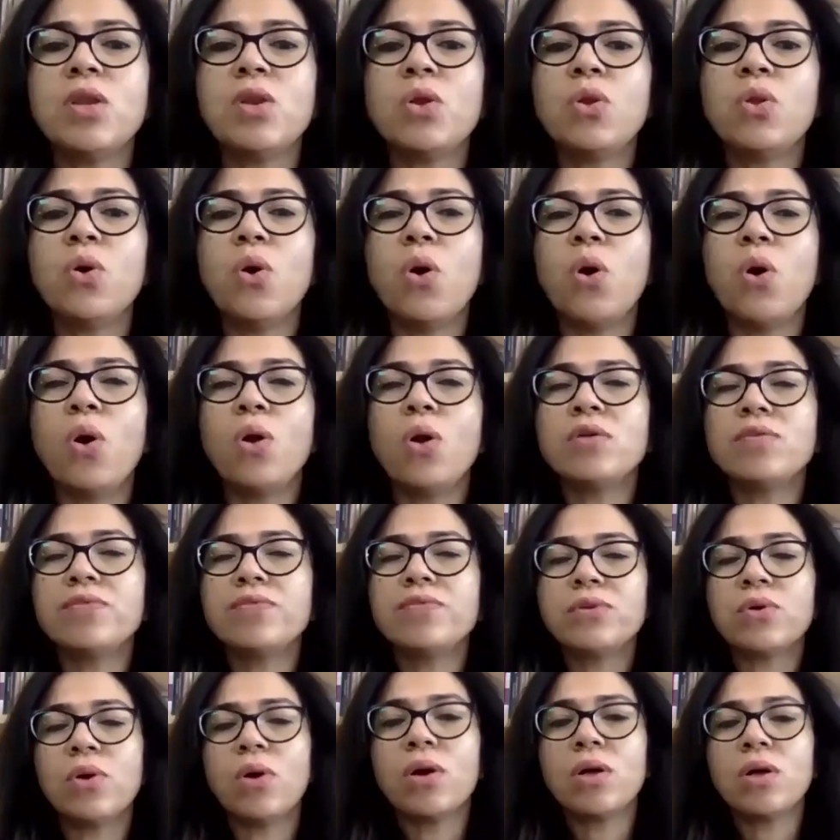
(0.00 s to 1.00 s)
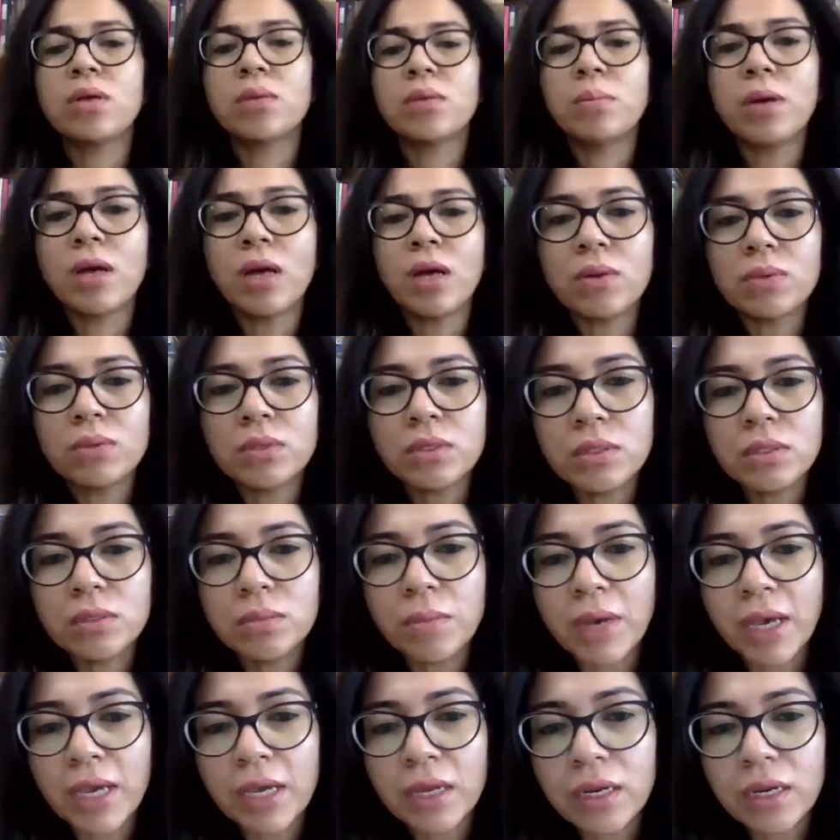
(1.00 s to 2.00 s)
a lot of talk about
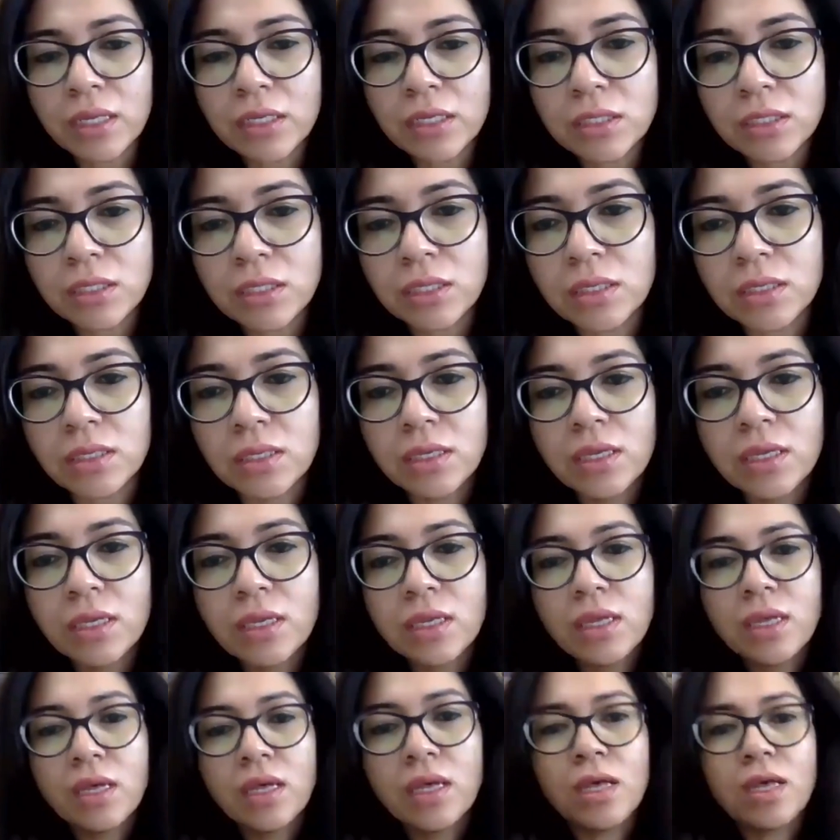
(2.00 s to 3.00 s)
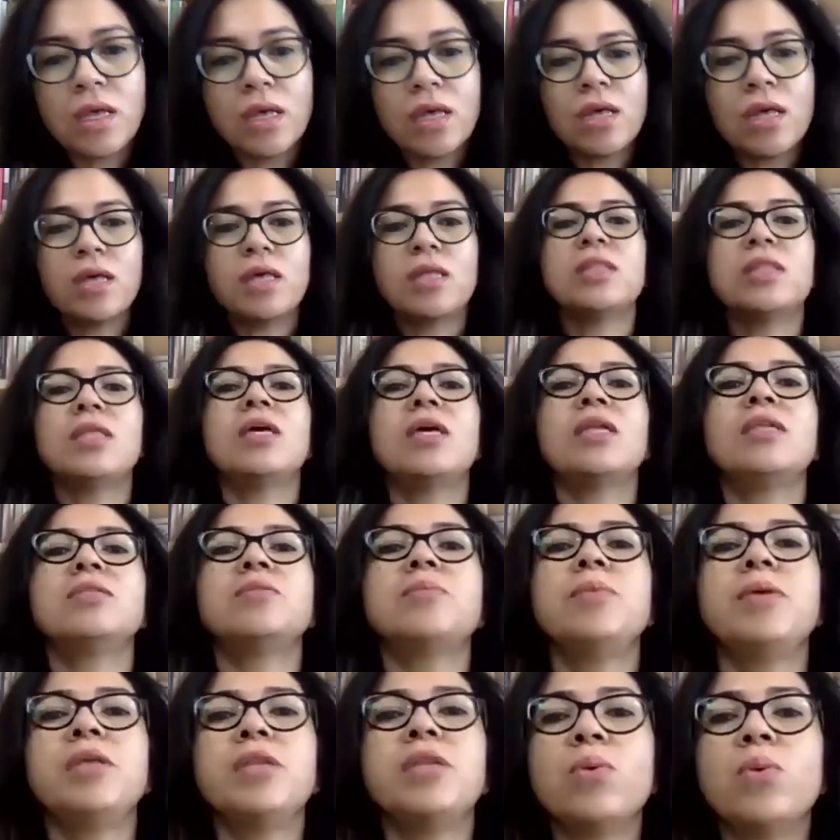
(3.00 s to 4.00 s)
migration that has
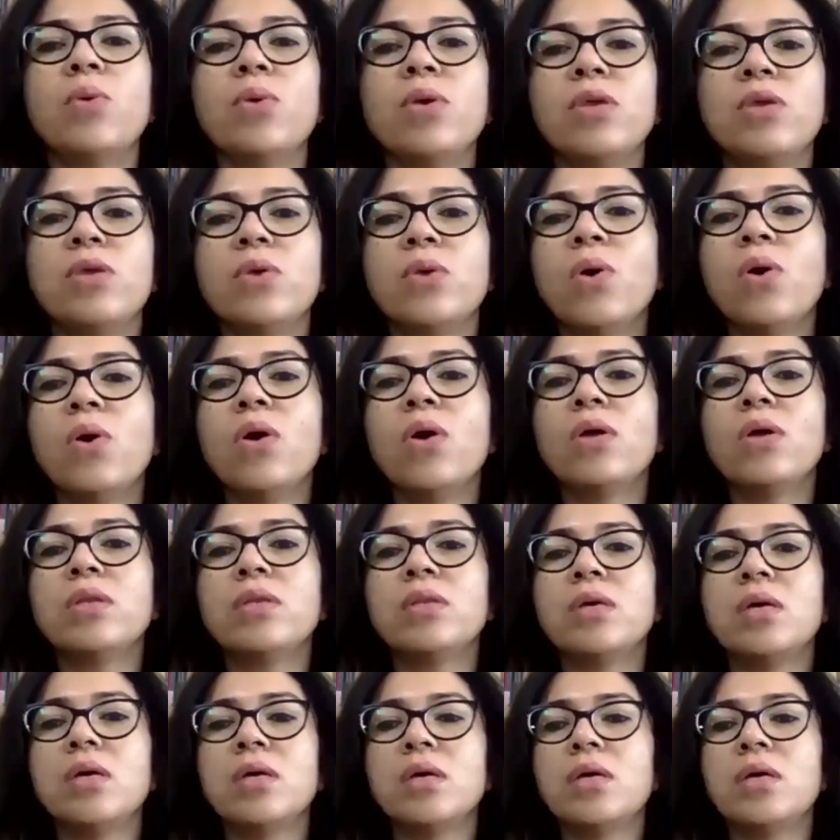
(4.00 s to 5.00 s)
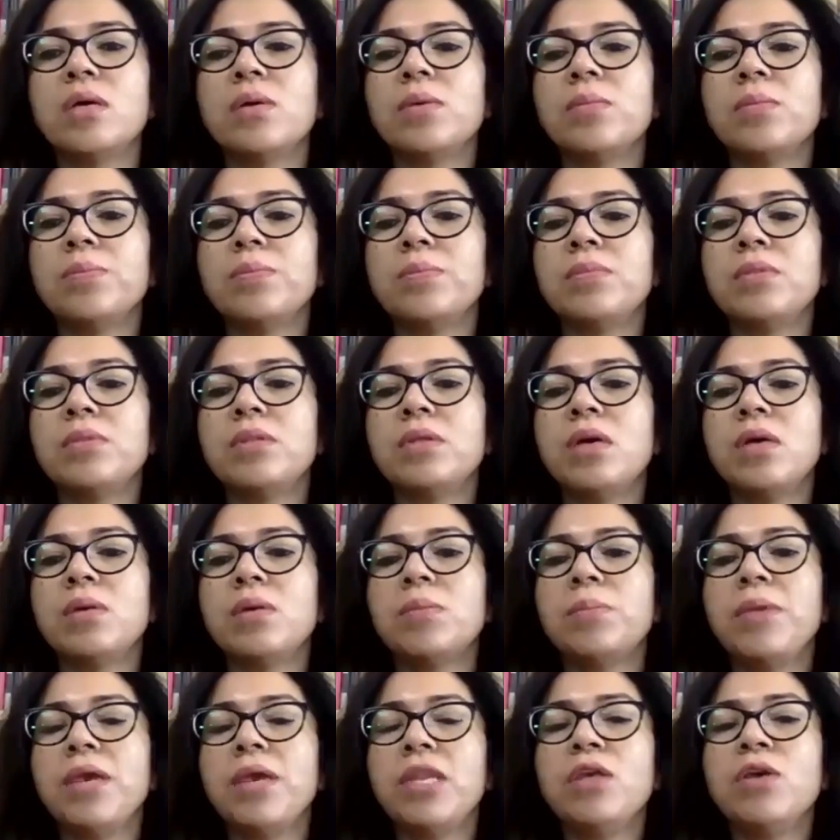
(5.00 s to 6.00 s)
been going on.
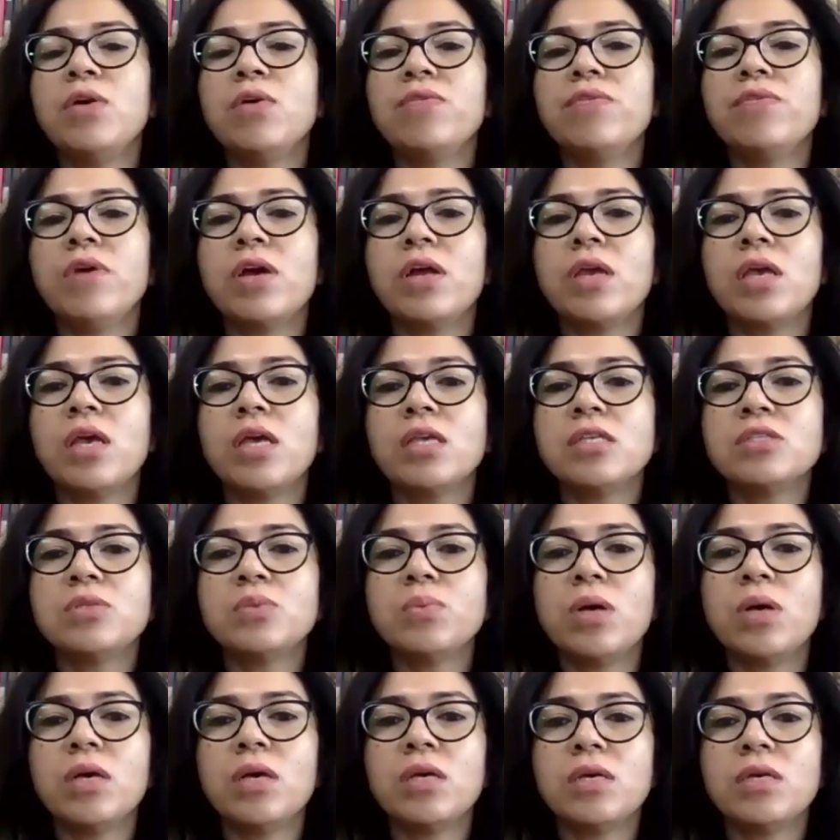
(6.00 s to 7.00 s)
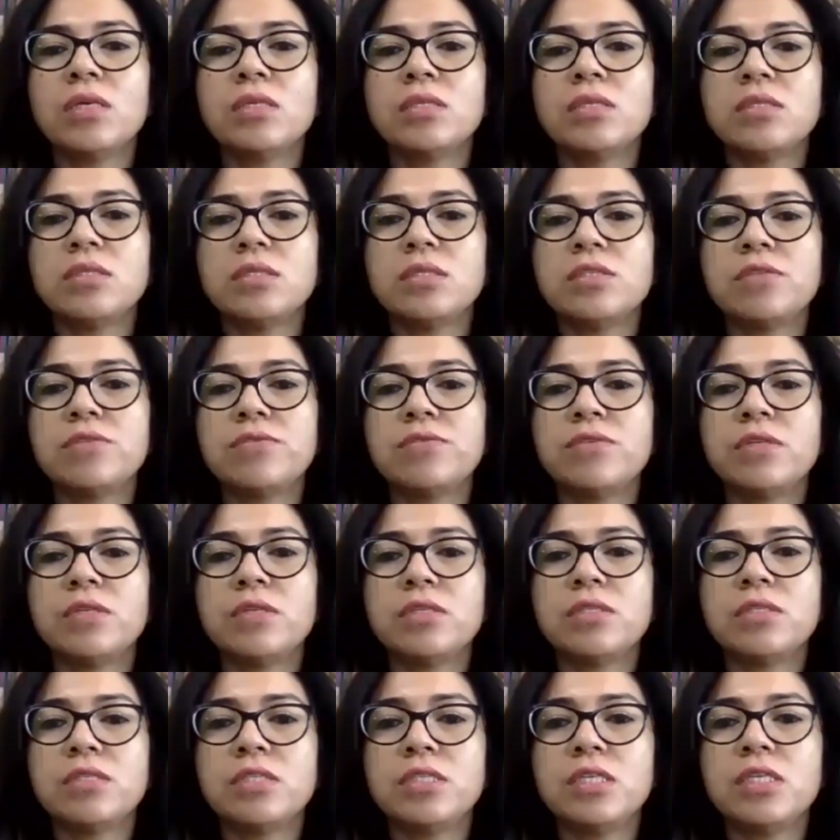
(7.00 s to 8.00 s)
Many of our guest workers in different
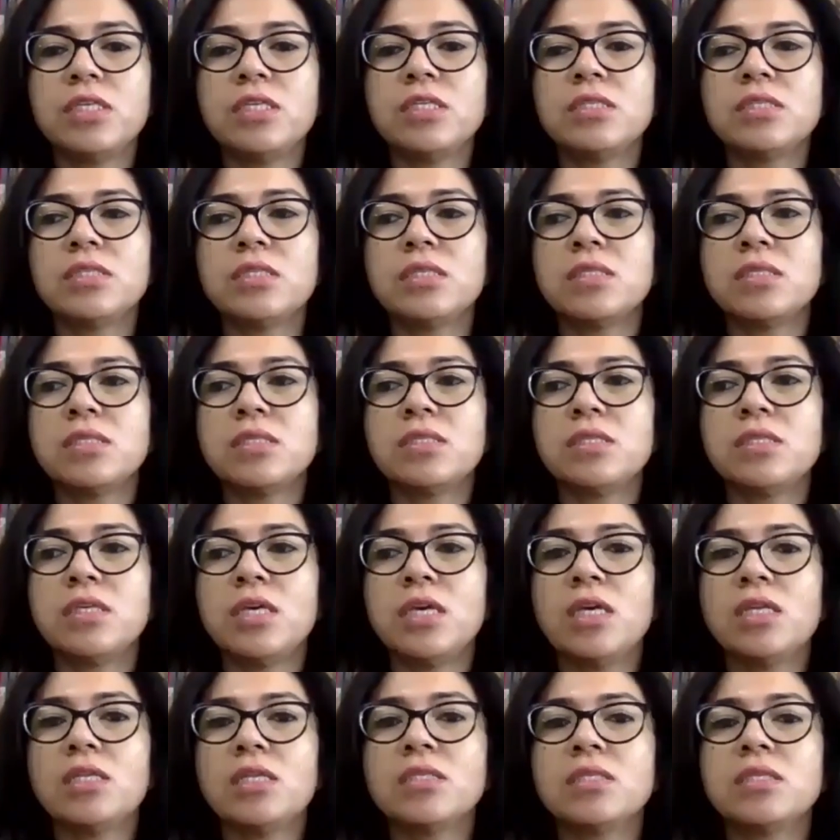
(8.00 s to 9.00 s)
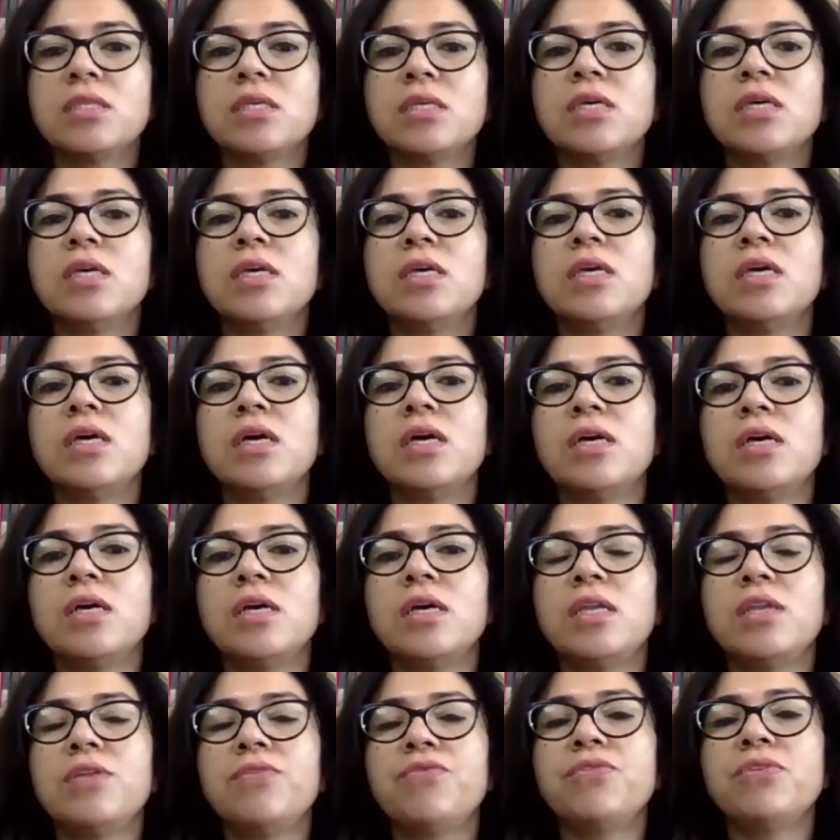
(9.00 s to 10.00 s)
cities and states,
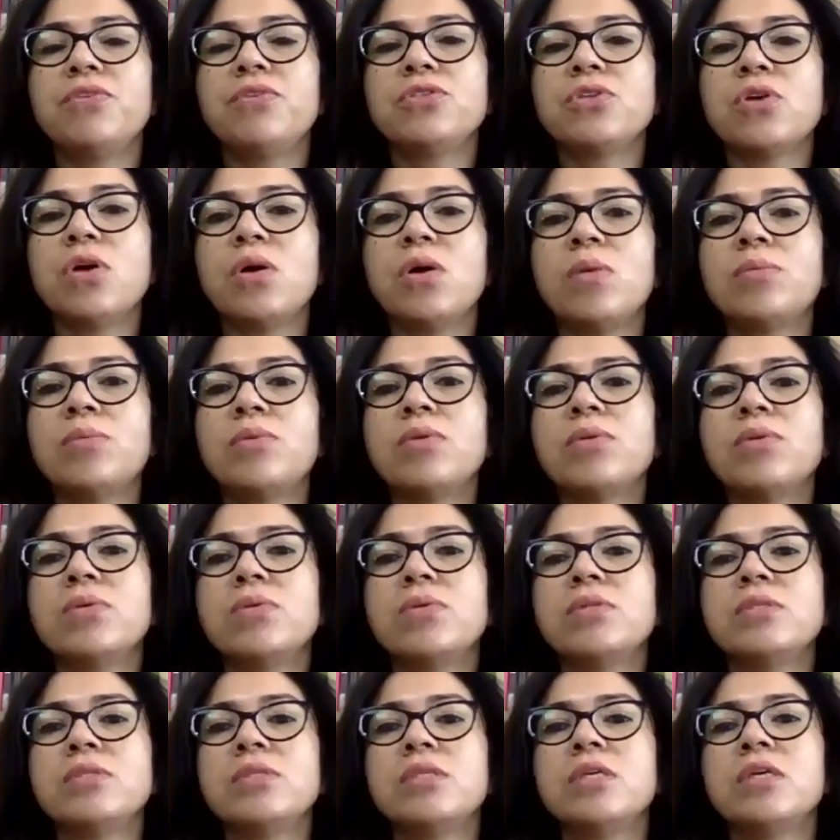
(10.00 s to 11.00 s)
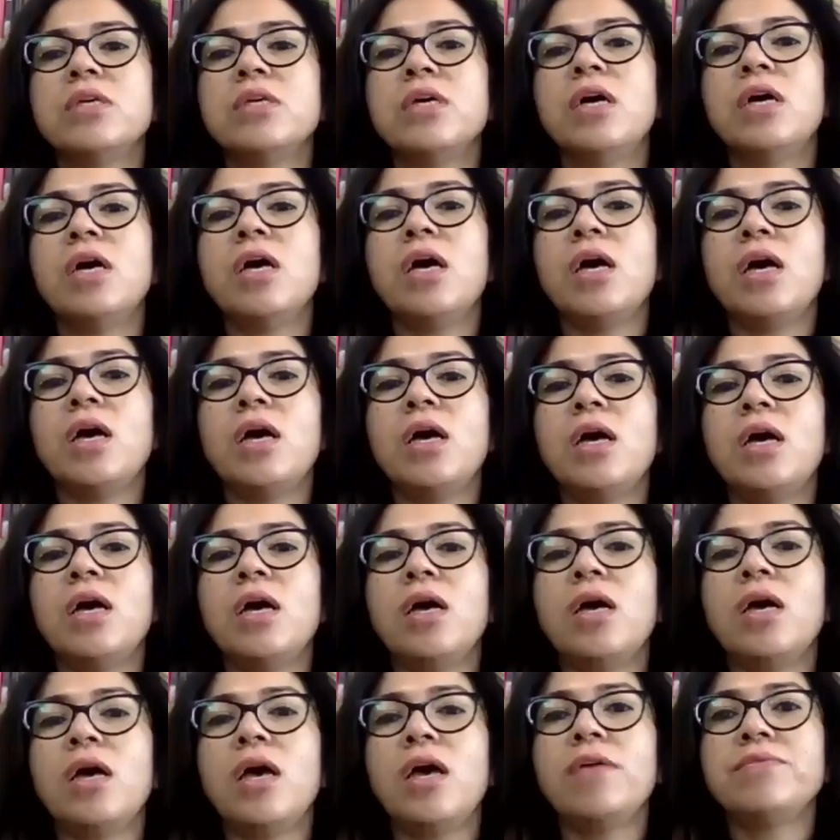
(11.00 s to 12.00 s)
in different job roles,
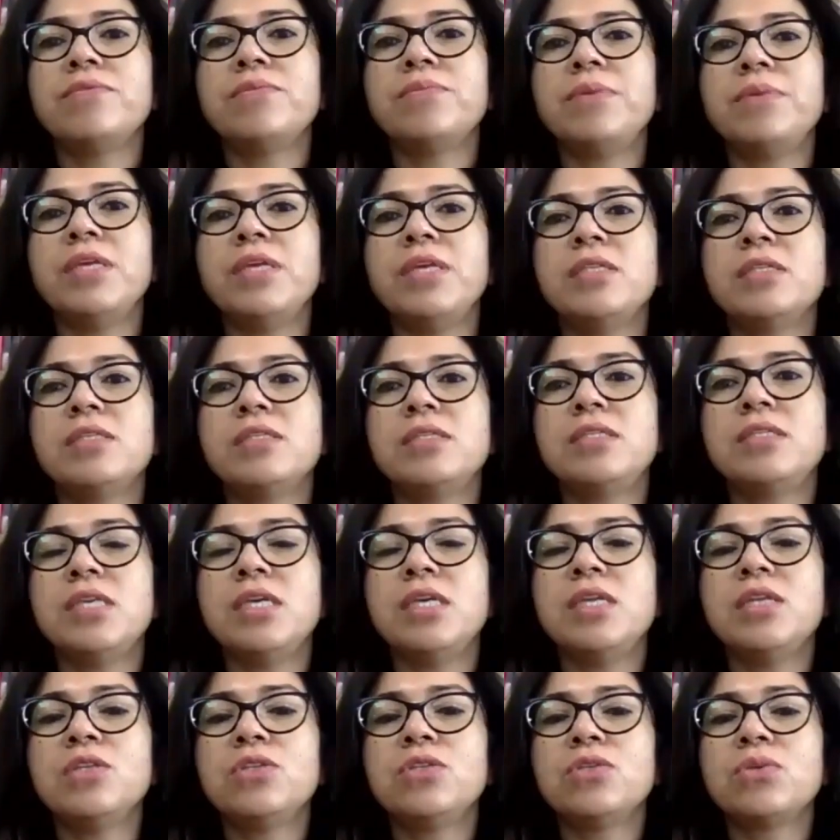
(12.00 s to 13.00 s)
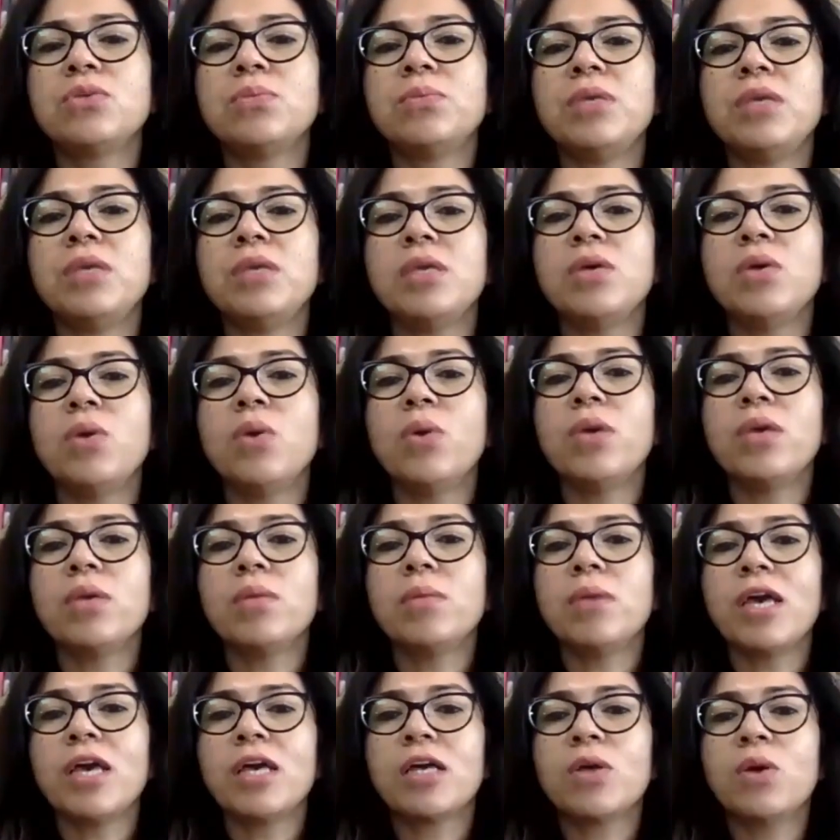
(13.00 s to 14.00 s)
have been seen to be going
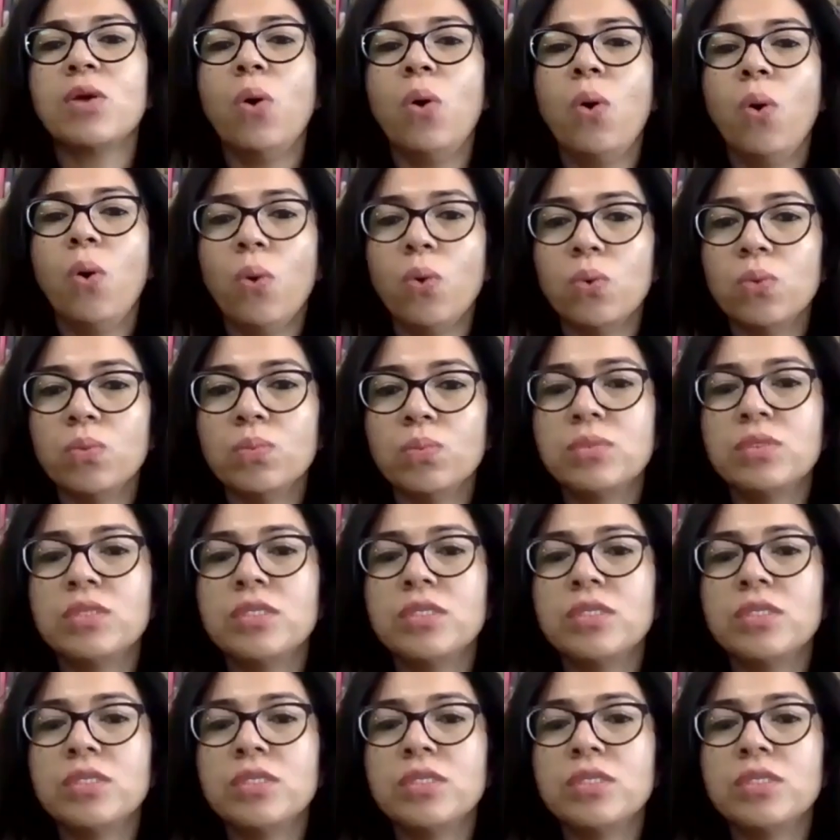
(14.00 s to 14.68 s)
back home.